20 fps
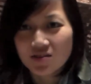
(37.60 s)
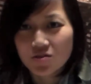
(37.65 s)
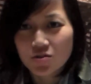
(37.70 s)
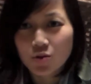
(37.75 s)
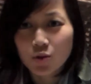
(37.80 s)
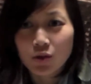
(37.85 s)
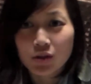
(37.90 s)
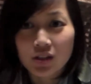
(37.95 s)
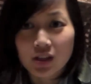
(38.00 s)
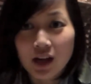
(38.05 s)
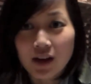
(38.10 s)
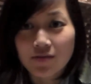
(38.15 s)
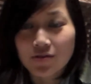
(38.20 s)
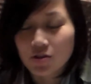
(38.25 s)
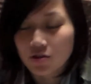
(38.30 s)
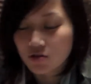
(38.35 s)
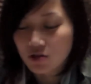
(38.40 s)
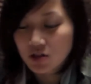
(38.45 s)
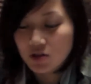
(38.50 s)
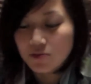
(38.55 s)
of shortly
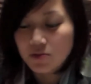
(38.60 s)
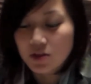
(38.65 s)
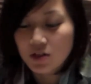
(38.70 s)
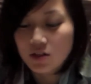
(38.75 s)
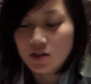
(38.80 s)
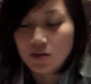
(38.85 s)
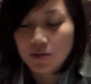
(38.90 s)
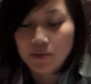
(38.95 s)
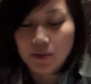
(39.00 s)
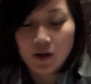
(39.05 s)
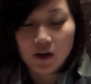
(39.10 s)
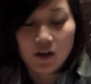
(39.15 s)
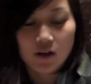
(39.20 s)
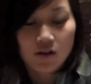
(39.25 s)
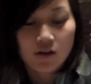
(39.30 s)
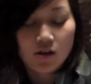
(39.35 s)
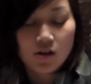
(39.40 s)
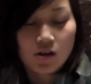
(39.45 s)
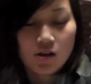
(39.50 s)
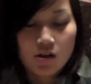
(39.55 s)
after Christmas but
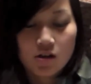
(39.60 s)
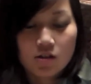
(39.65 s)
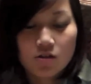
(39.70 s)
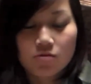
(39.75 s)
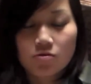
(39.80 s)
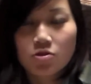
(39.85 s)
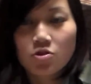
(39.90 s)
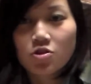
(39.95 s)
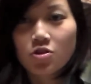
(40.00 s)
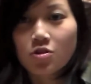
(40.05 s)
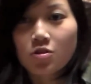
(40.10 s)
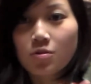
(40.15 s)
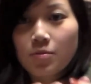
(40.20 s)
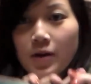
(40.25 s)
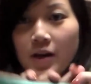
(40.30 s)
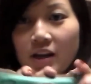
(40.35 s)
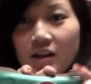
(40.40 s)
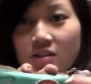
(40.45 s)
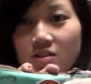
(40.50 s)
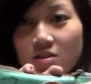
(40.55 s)
I want to show you the
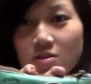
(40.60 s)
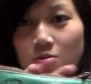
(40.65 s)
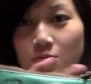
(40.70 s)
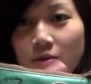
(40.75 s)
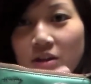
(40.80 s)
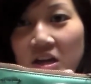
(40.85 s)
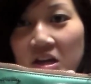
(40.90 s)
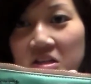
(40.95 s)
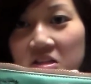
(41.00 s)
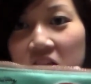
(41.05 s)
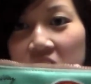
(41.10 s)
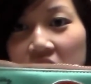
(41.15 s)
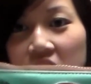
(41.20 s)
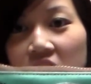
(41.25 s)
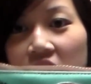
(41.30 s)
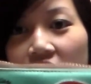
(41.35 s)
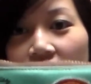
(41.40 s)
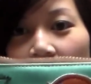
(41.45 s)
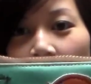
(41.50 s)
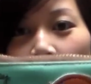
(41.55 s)
back there's my ID